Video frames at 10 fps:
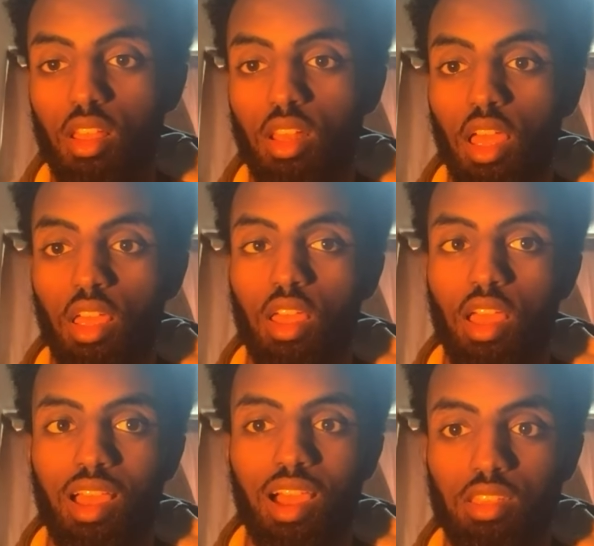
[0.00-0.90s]
Like,
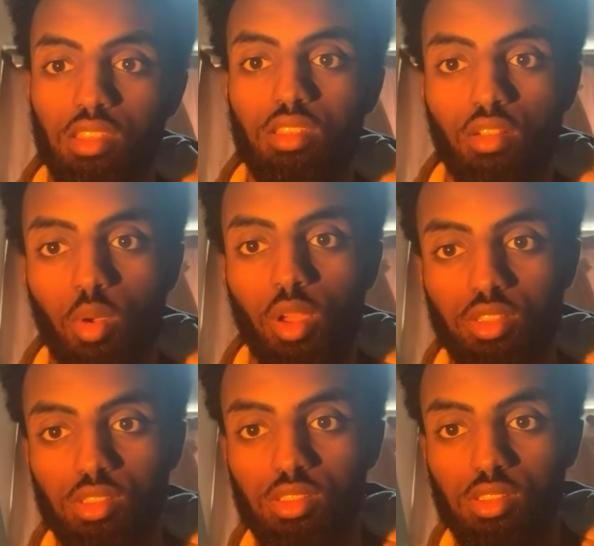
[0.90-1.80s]
ask yourself
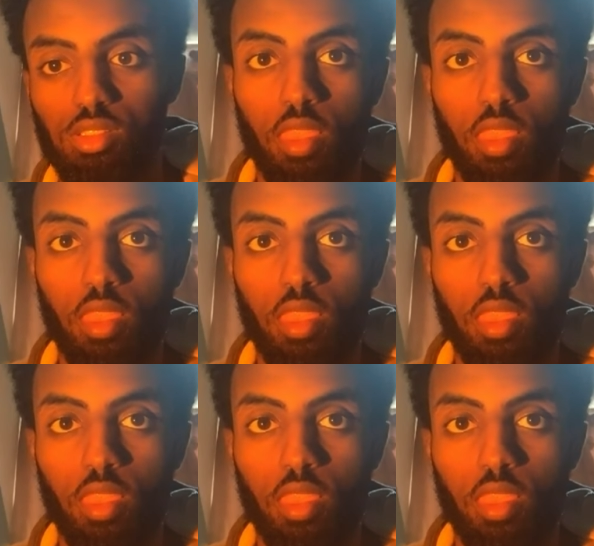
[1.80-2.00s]
questions